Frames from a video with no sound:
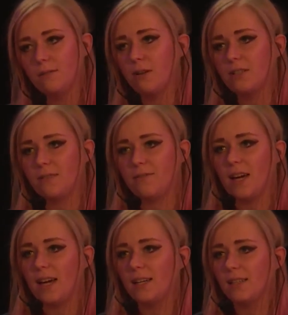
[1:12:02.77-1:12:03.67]
Where's the
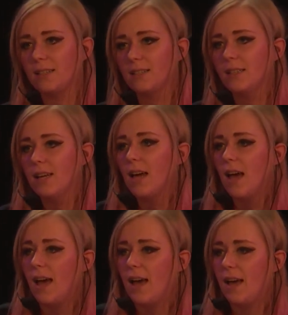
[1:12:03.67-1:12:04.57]
flag?
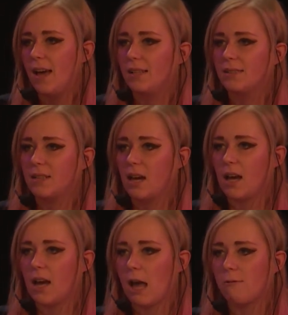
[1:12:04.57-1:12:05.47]
And
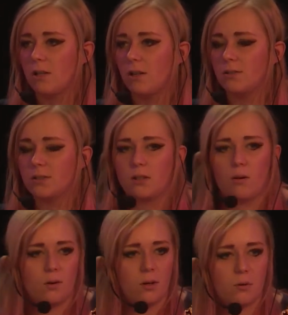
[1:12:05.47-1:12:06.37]
I will answer
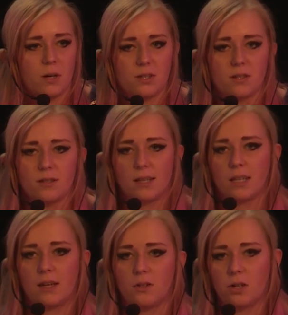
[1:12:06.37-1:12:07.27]
all your questions
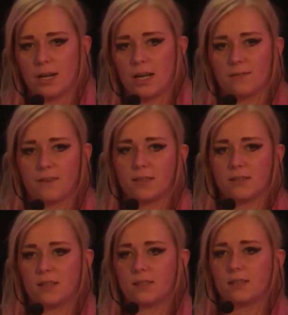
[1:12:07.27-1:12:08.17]
and give you any
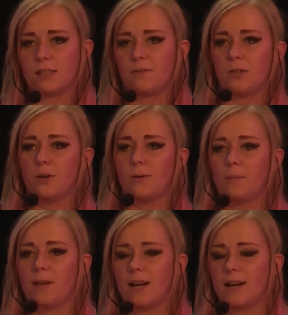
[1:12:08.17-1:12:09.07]
advices if you
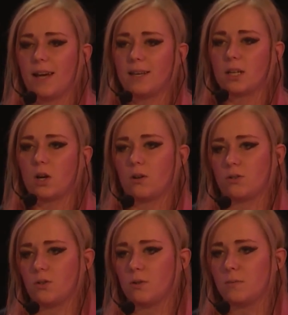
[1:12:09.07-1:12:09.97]
plan any
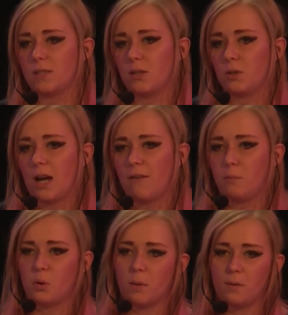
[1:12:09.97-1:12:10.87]
costumes that you have
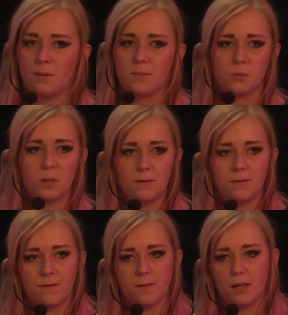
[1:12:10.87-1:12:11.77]
problems
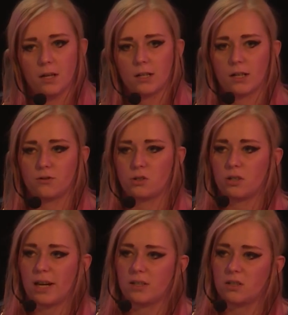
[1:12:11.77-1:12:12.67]
with,
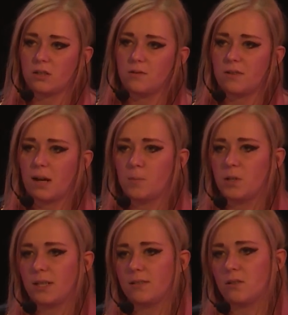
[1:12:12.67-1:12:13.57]
construction,
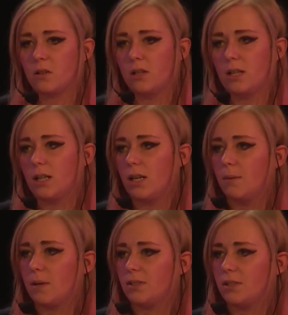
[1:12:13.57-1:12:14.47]
fabrics,
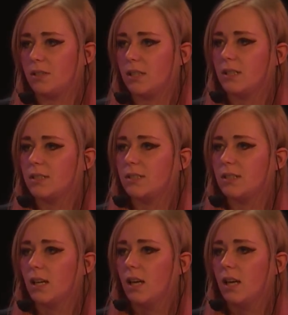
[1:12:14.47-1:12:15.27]
or materials.